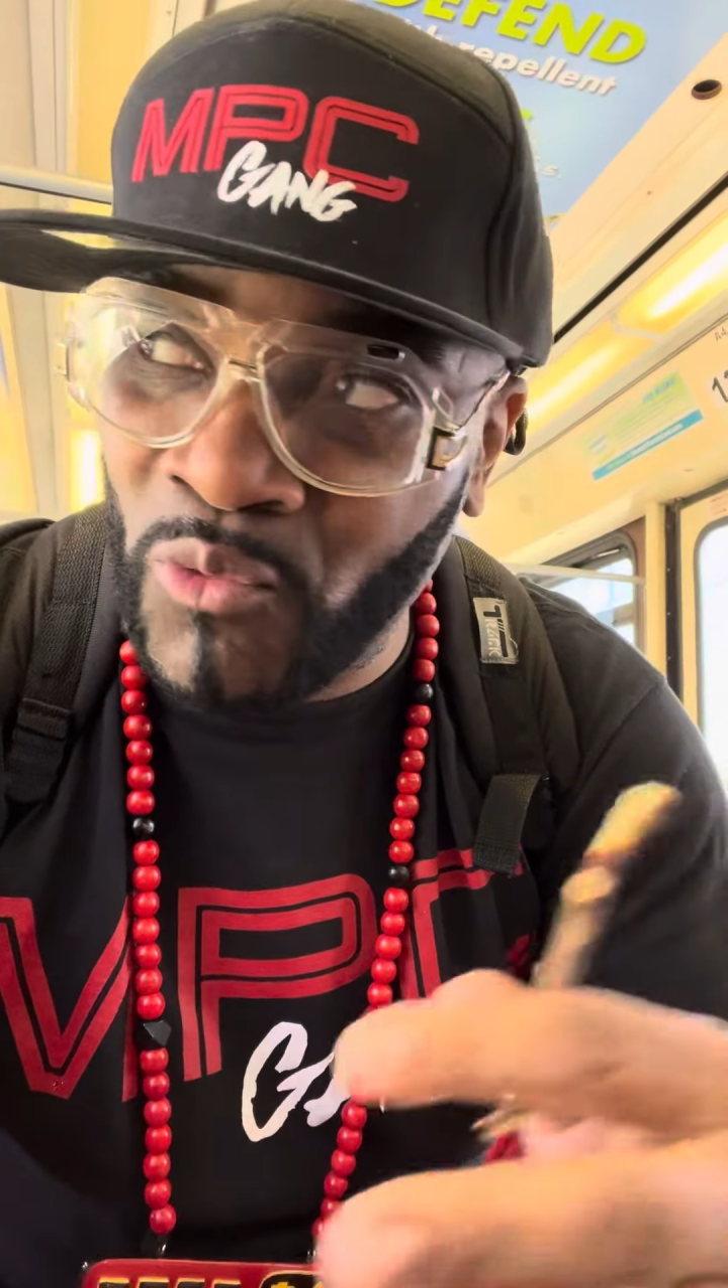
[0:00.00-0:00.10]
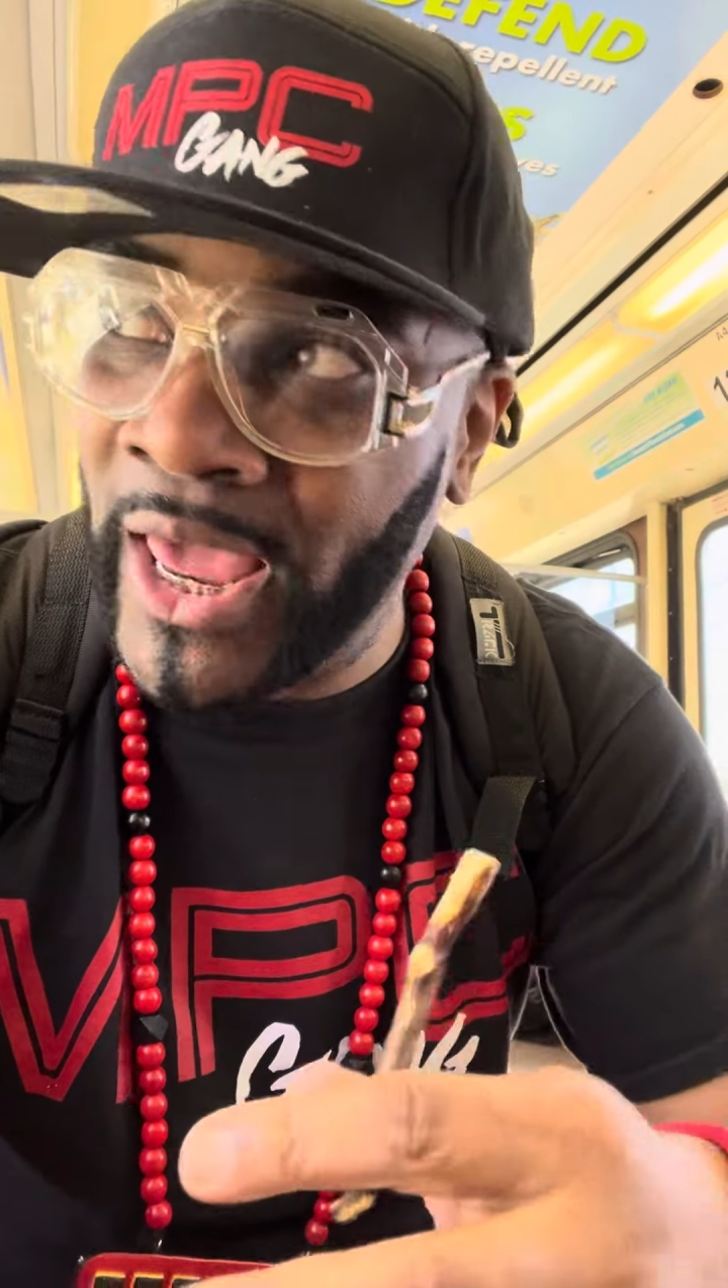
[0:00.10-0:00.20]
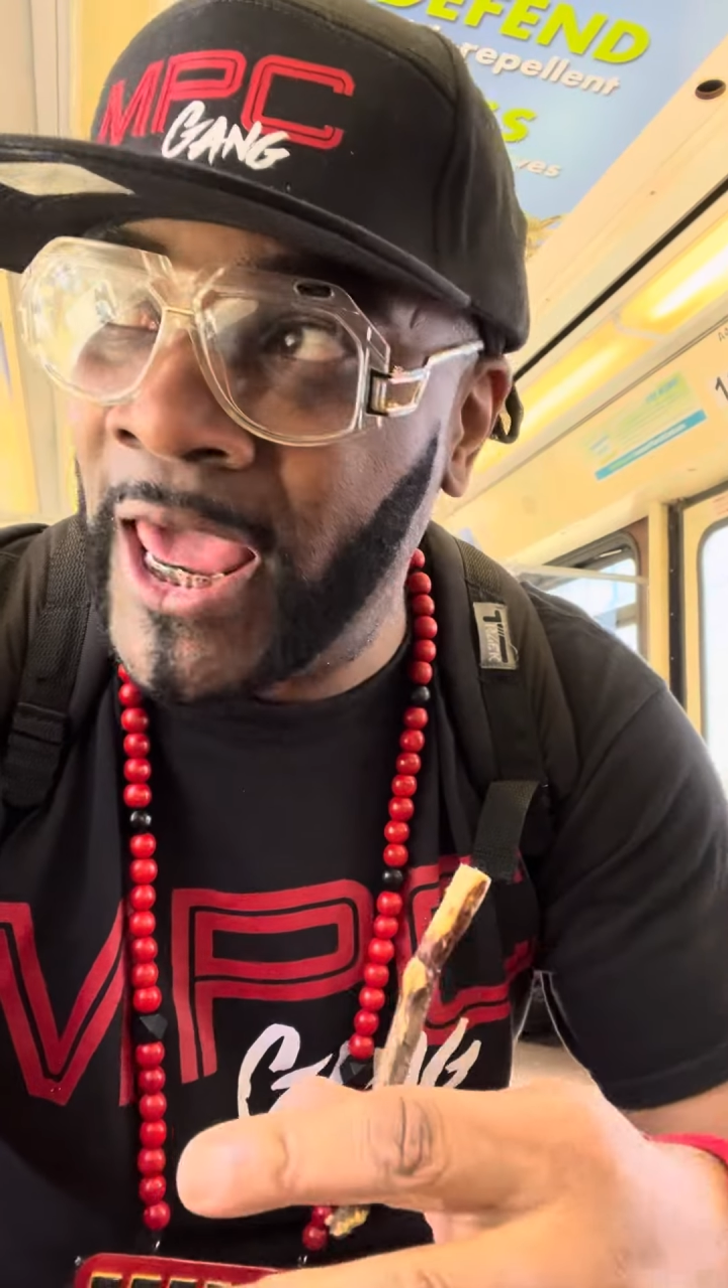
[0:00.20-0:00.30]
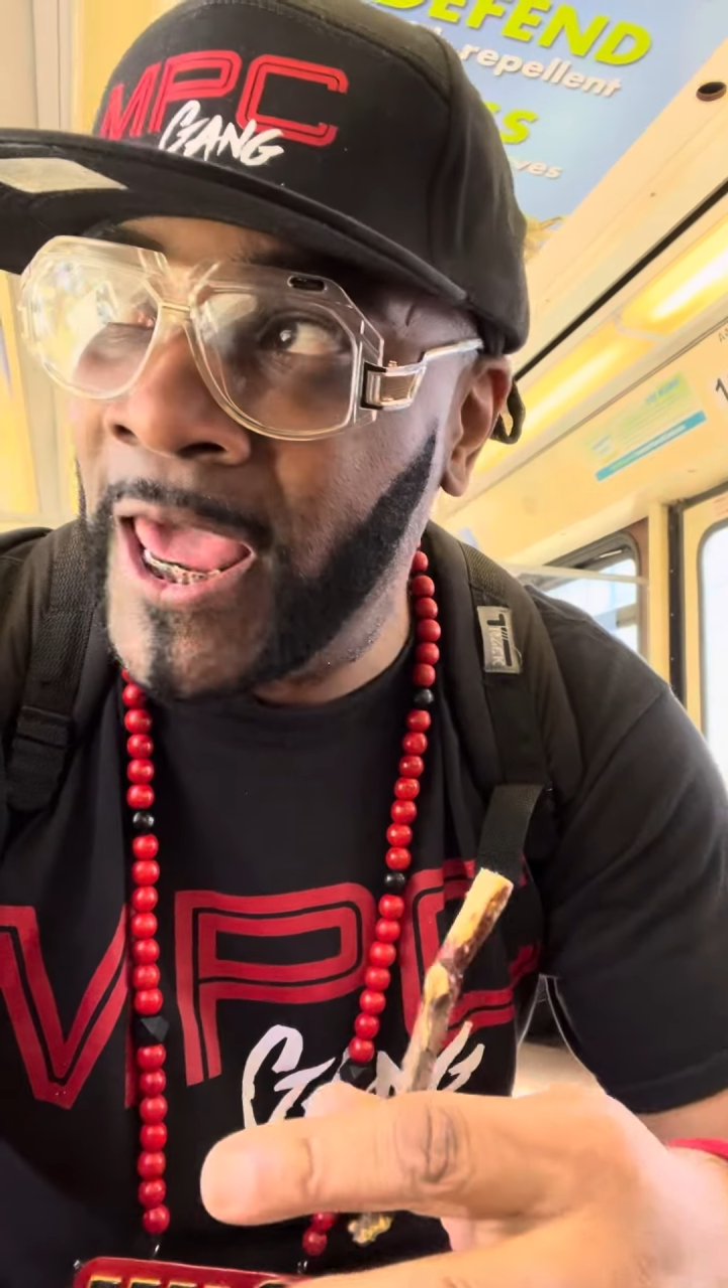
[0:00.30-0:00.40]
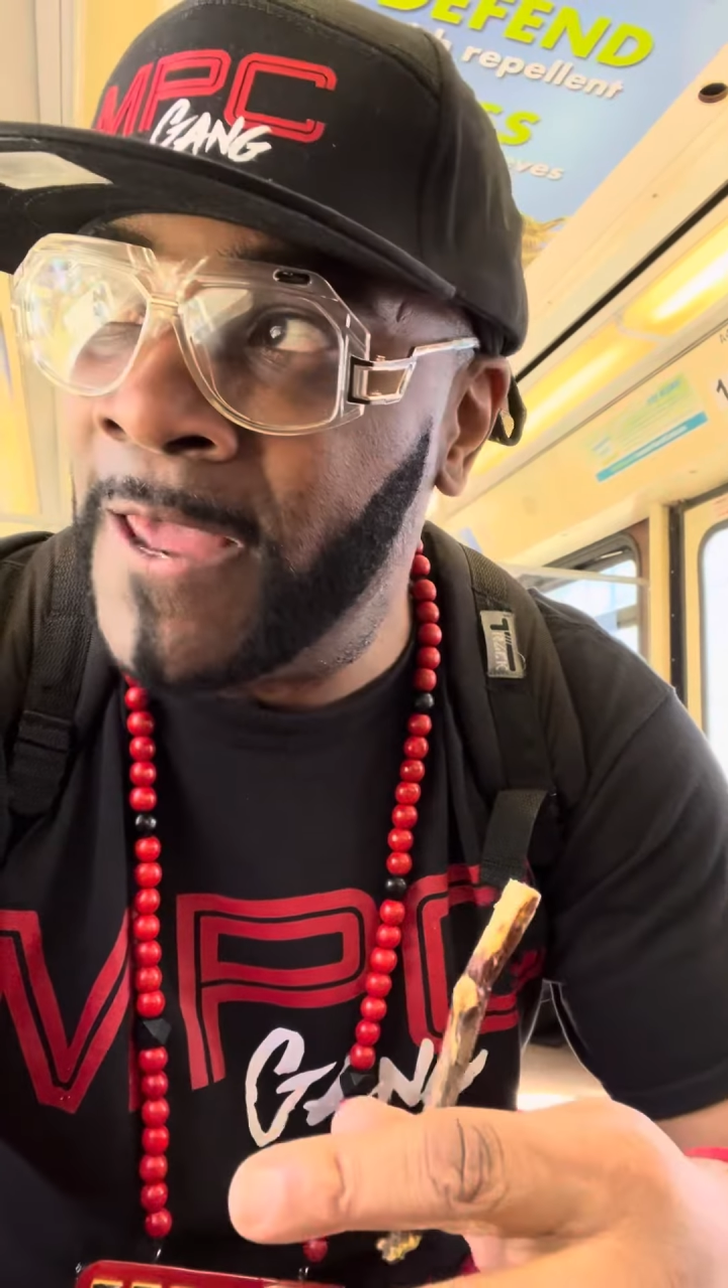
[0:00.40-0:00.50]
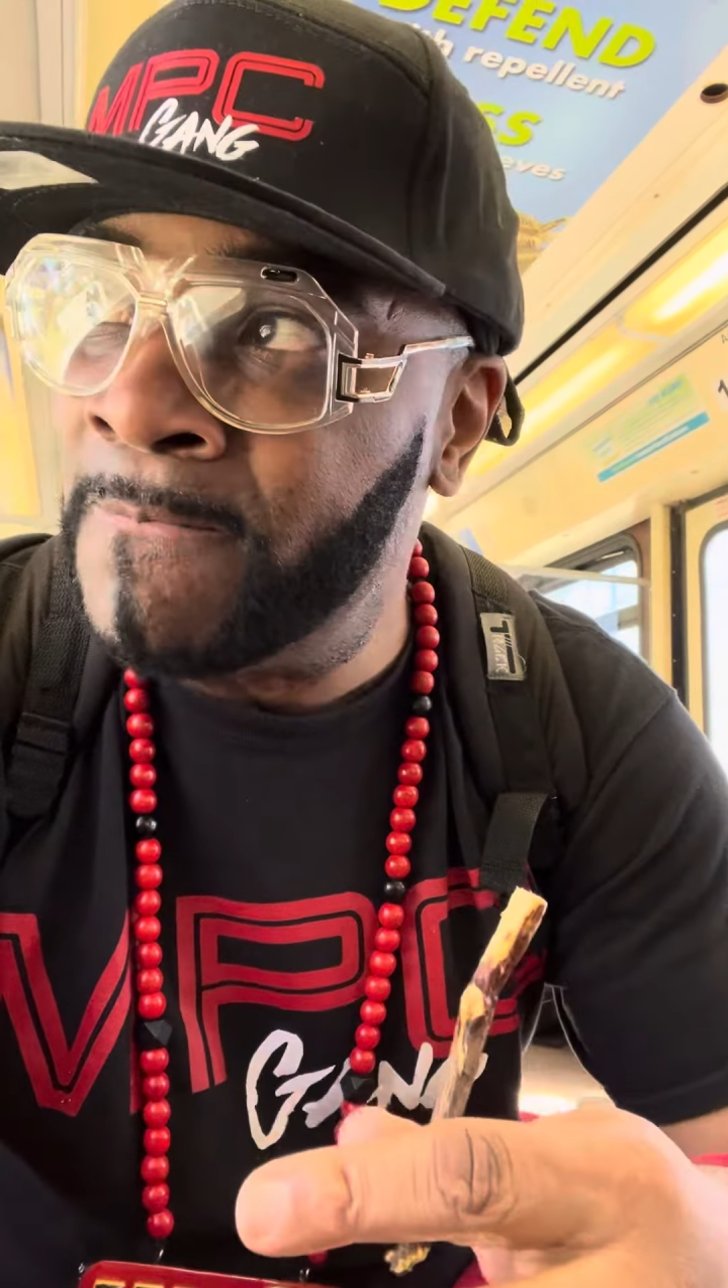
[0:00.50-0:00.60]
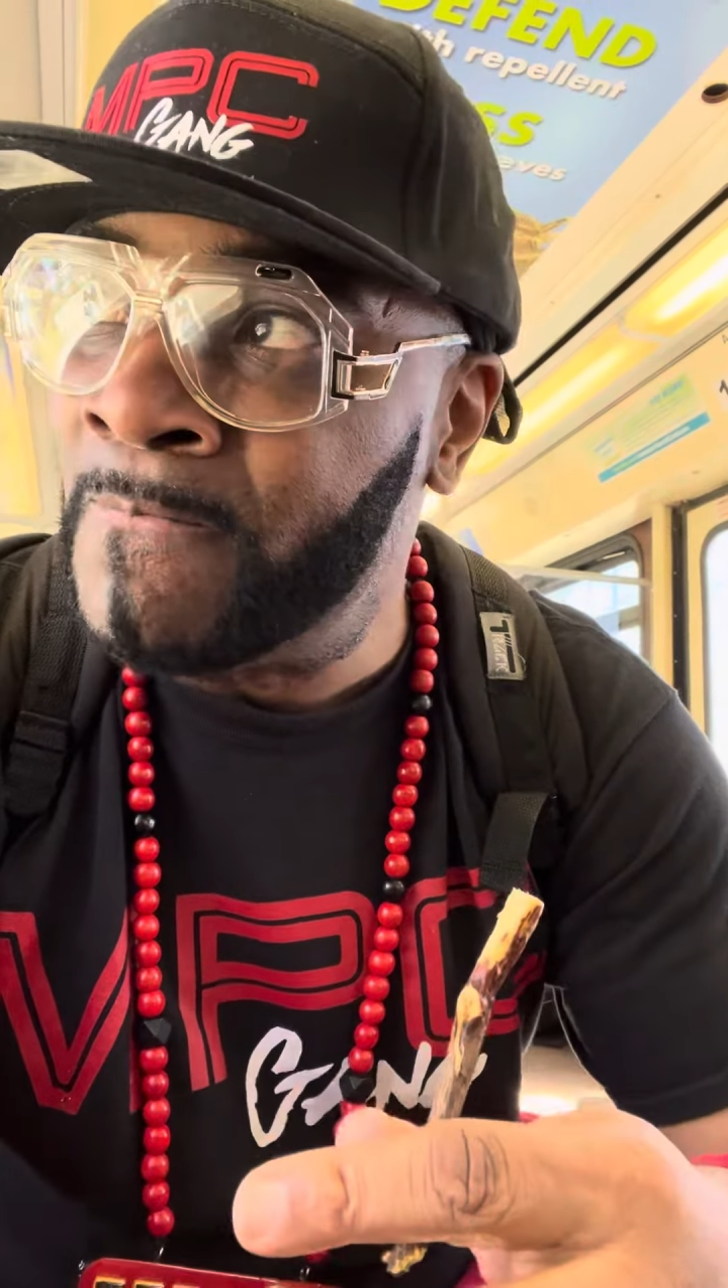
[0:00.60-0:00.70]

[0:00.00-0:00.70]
where,